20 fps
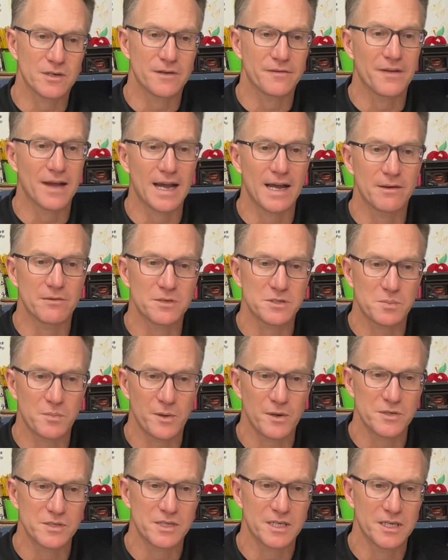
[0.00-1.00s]
If I was
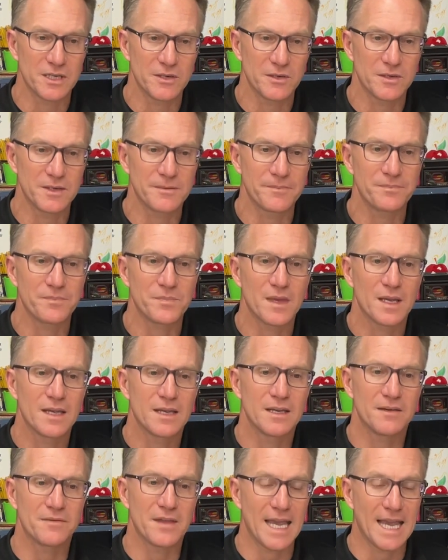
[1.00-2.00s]
persecuted,
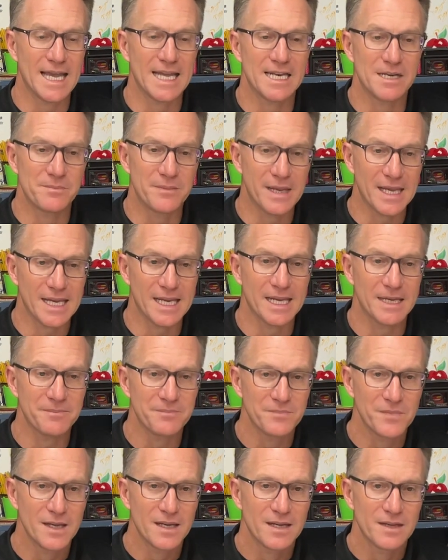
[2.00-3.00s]
if they hated
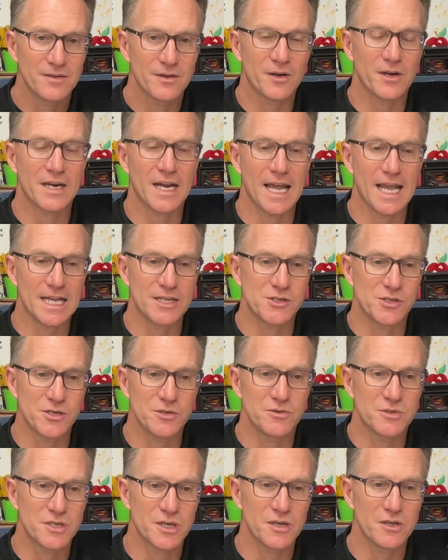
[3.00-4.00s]
me, they're going to hate
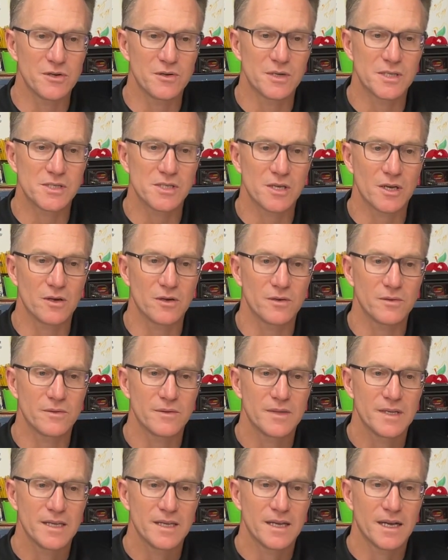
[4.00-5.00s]
you too. And so
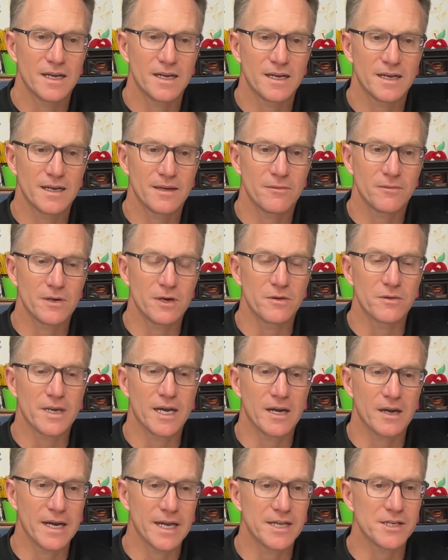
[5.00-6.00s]
we don't
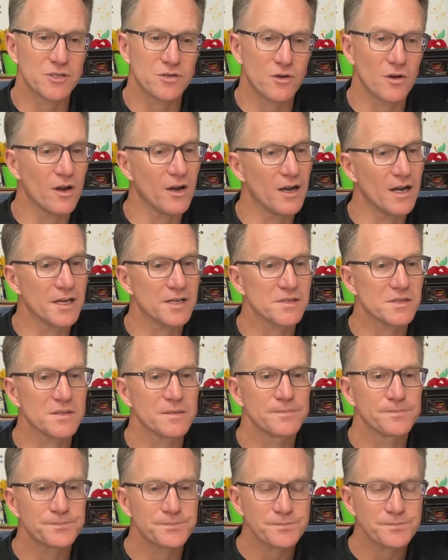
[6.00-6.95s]
carry his cross,